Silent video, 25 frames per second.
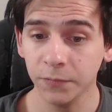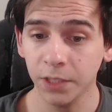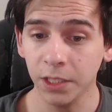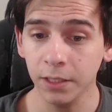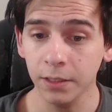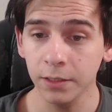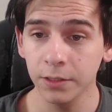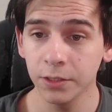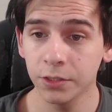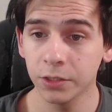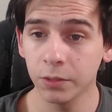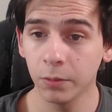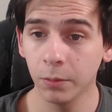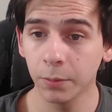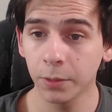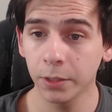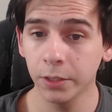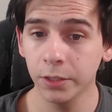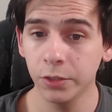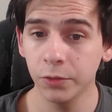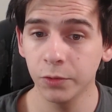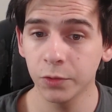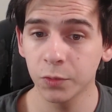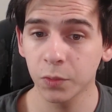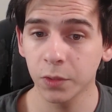So what we're going
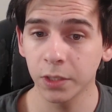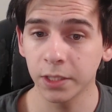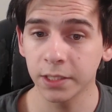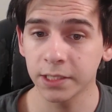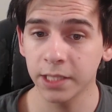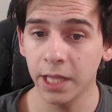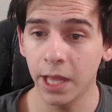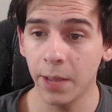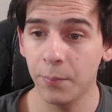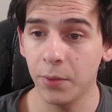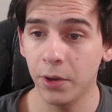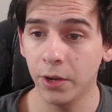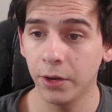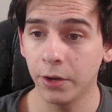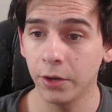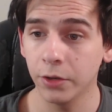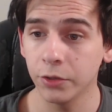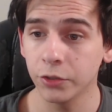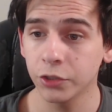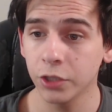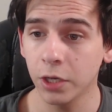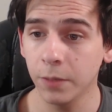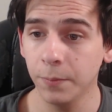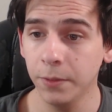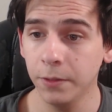to do is we're going to slap on our
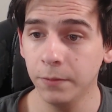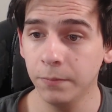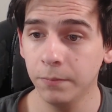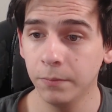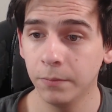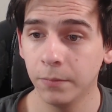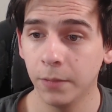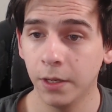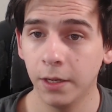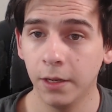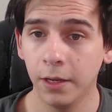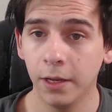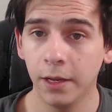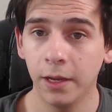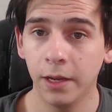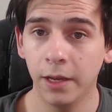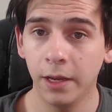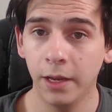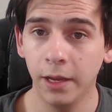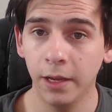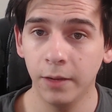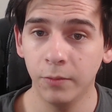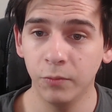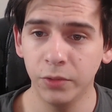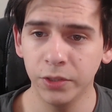sharpen,
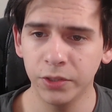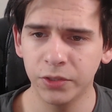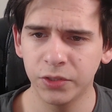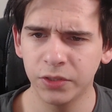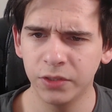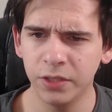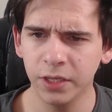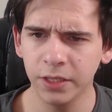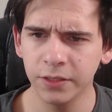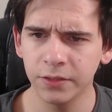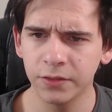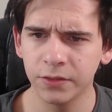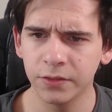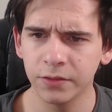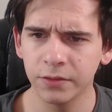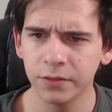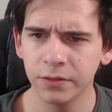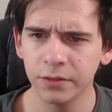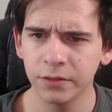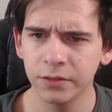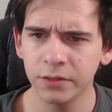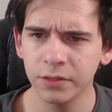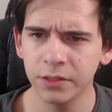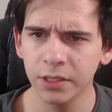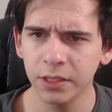which does
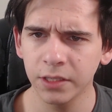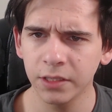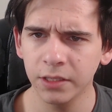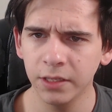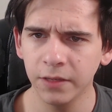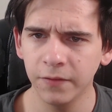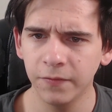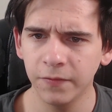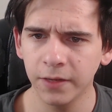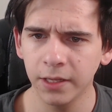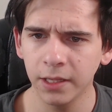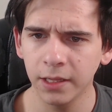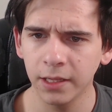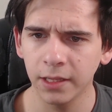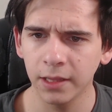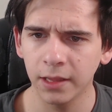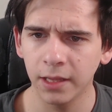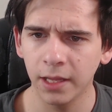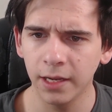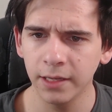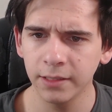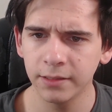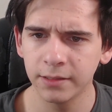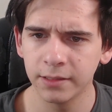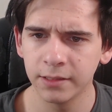significantly
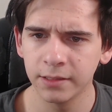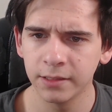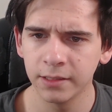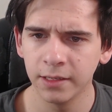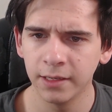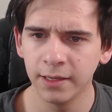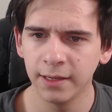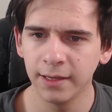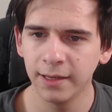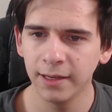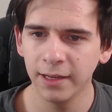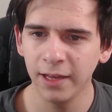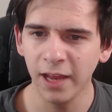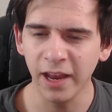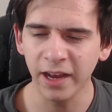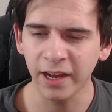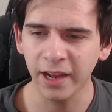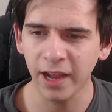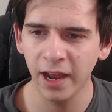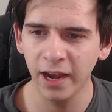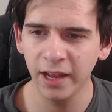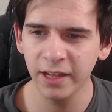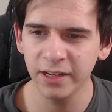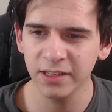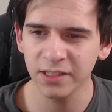less. It
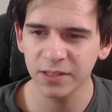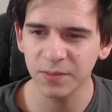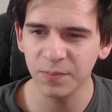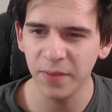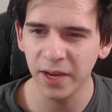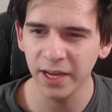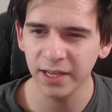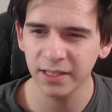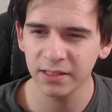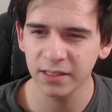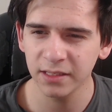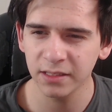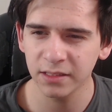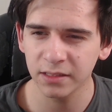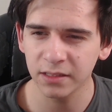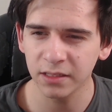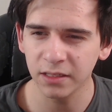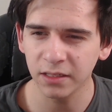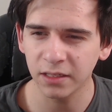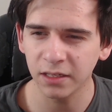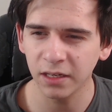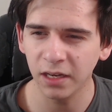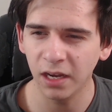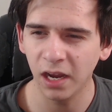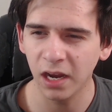kind of just makes things
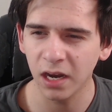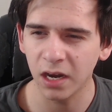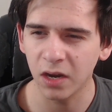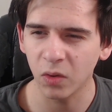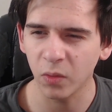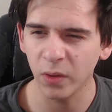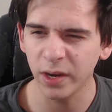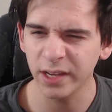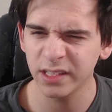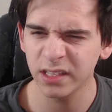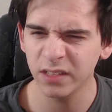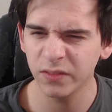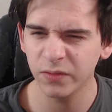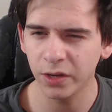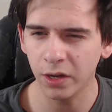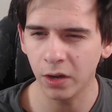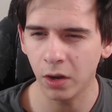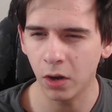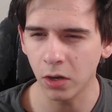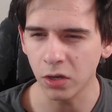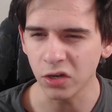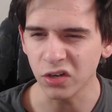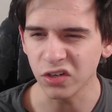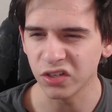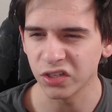look aggressive and
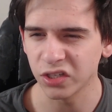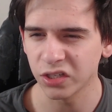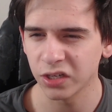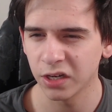harsh.